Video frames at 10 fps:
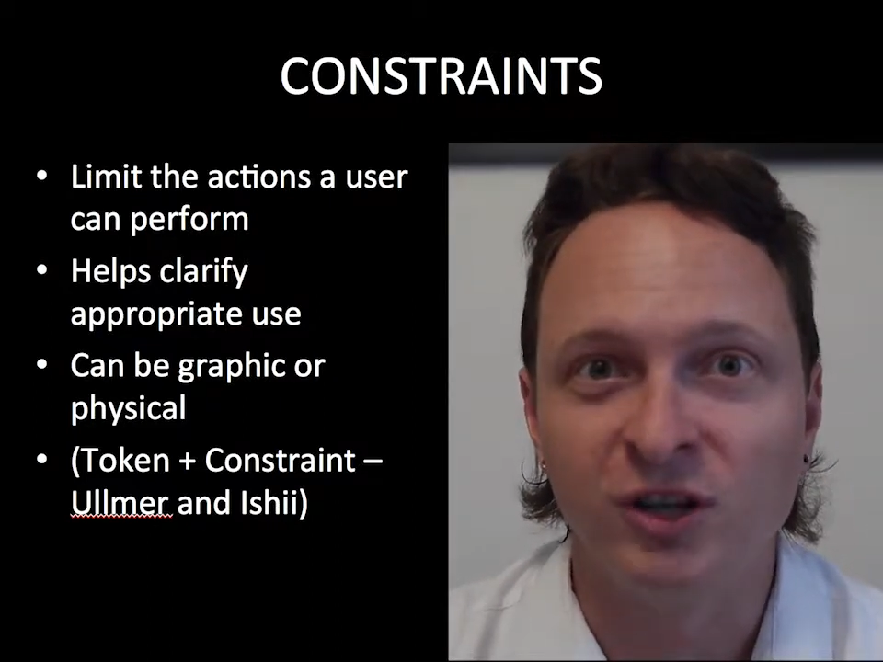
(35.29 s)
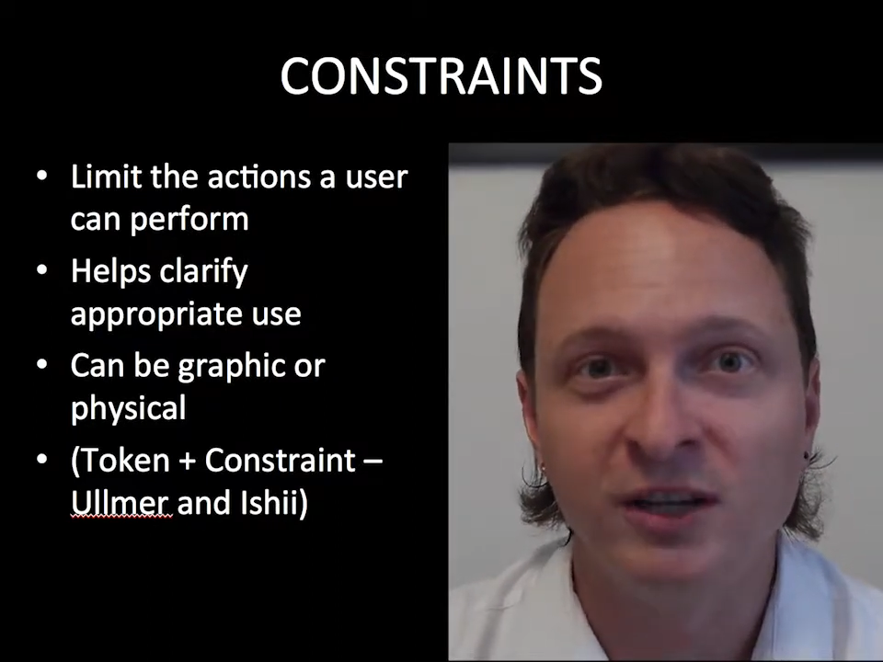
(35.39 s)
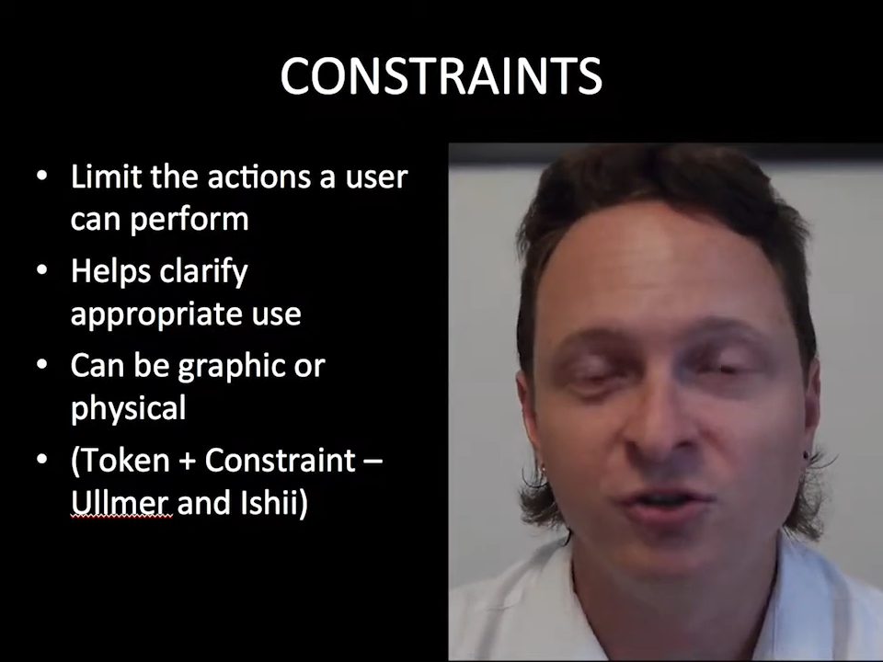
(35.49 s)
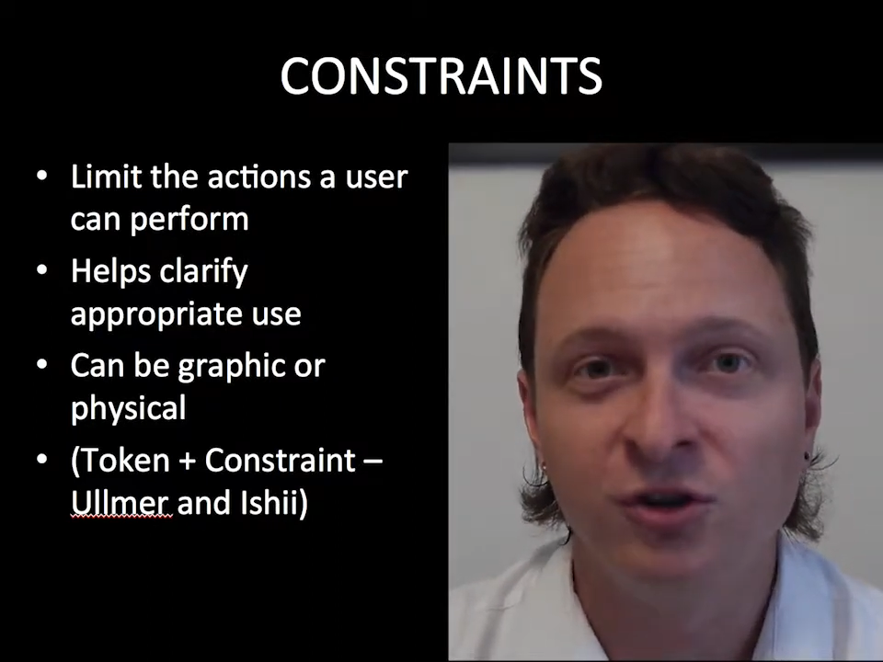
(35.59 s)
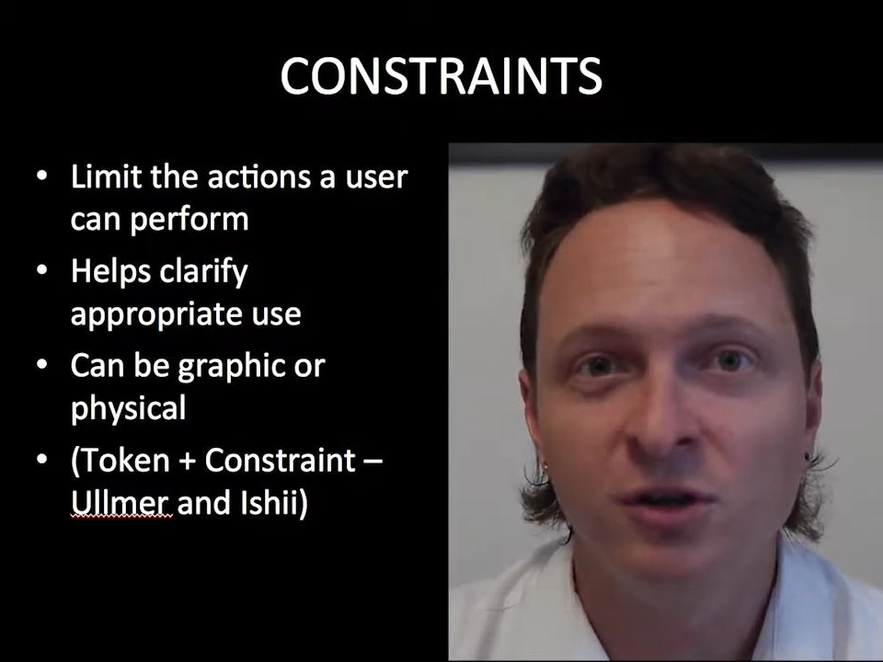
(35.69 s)

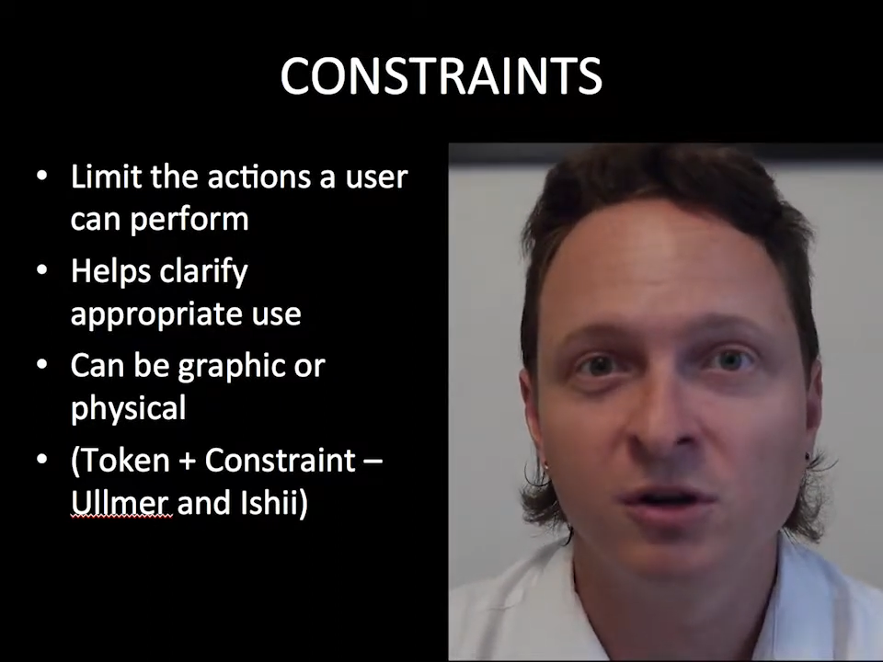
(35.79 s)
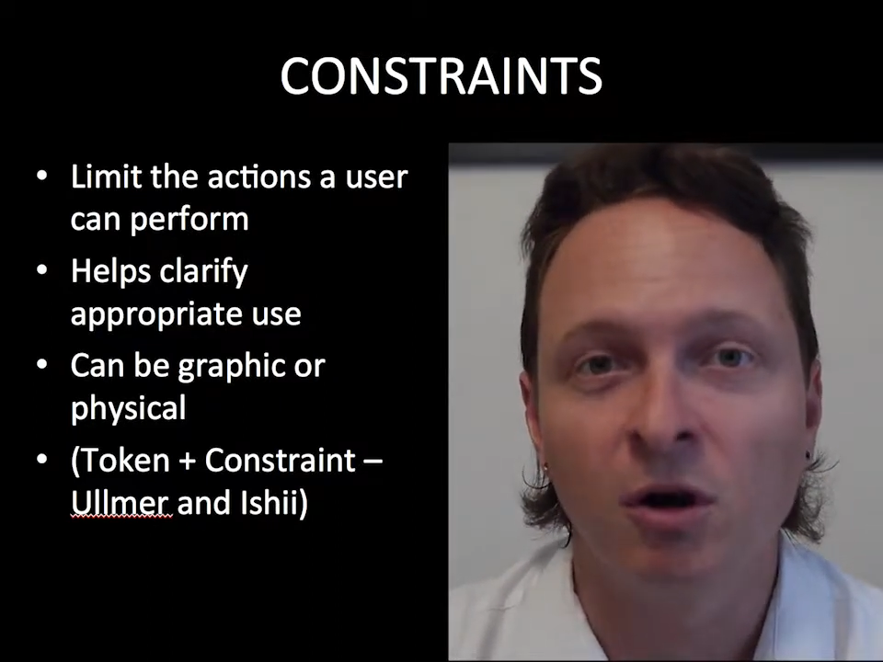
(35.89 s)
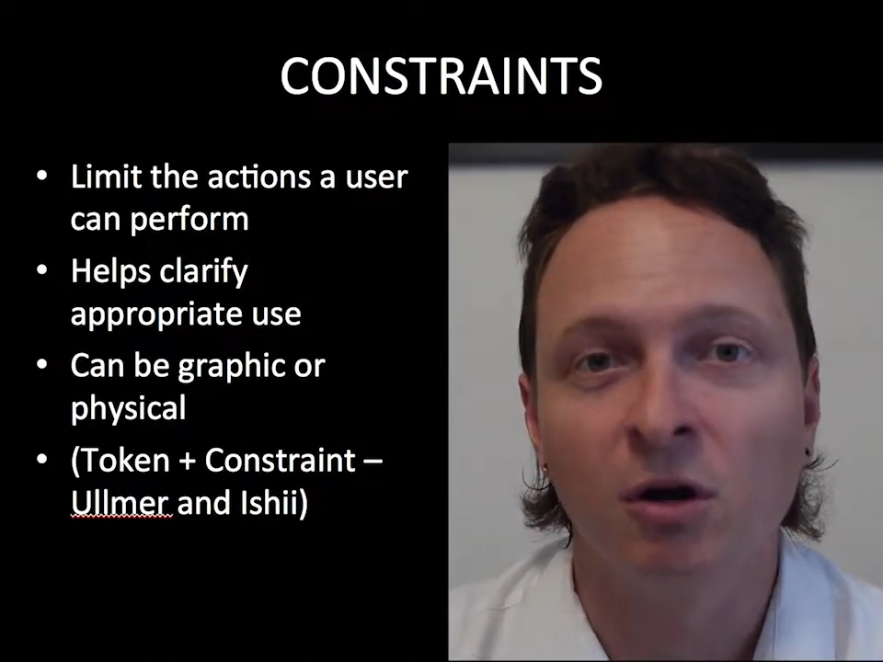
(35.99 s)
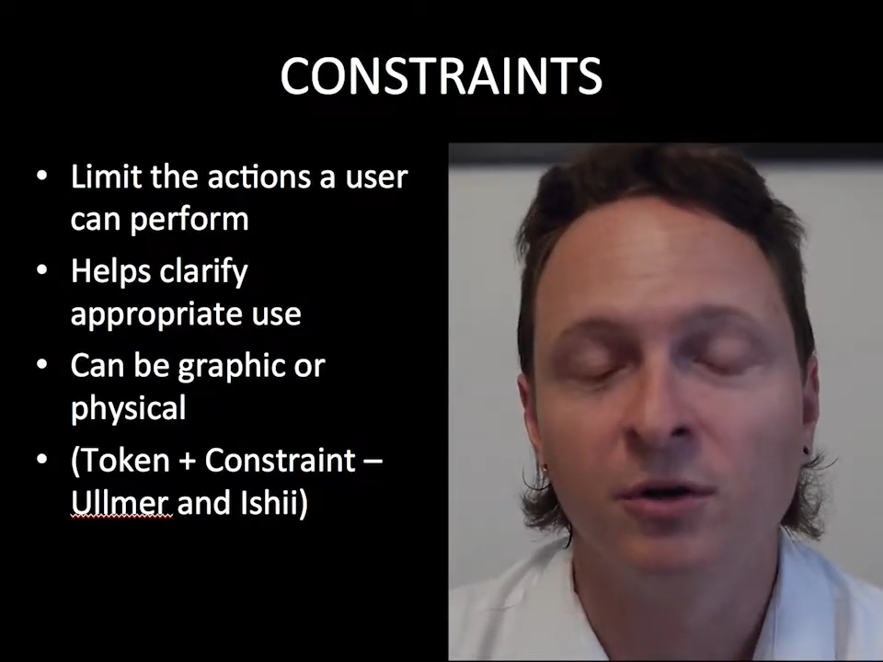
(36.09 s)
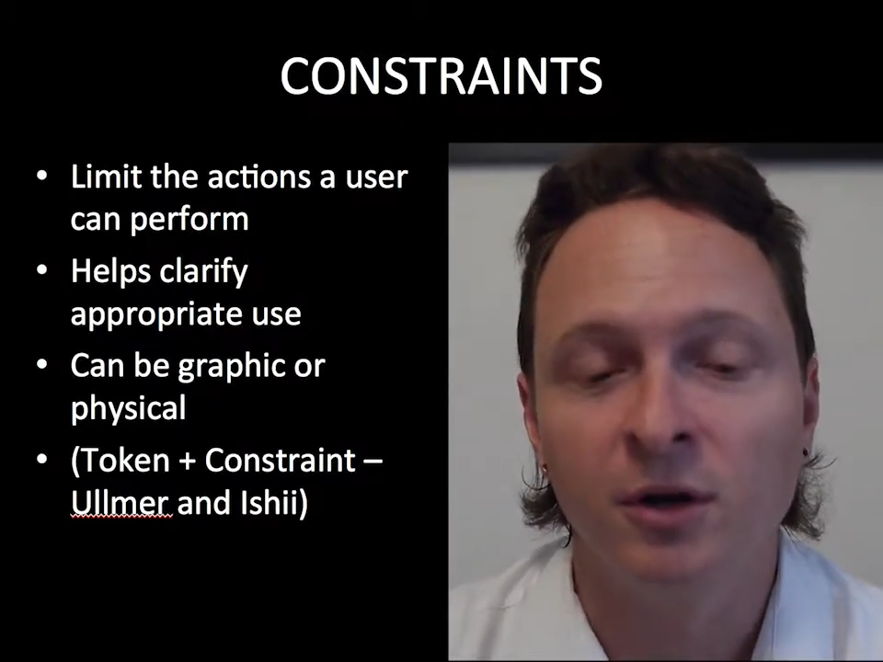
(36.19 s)
Ishii
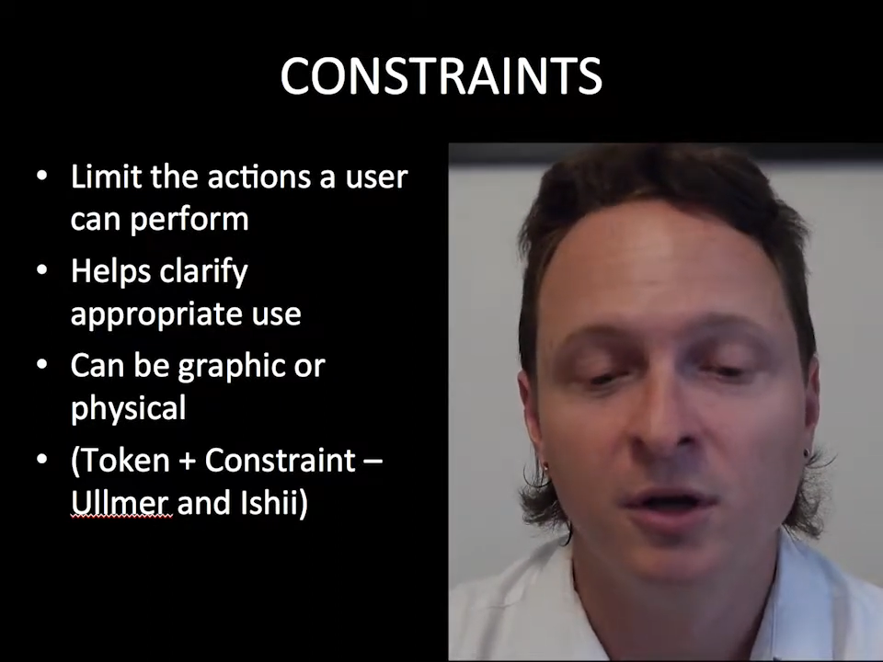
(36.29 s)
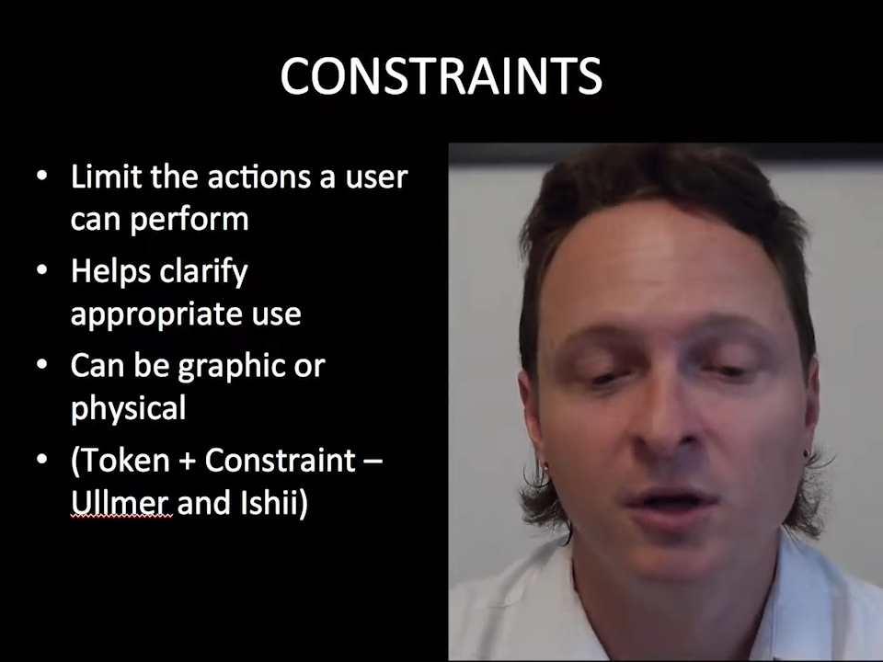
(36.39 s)
called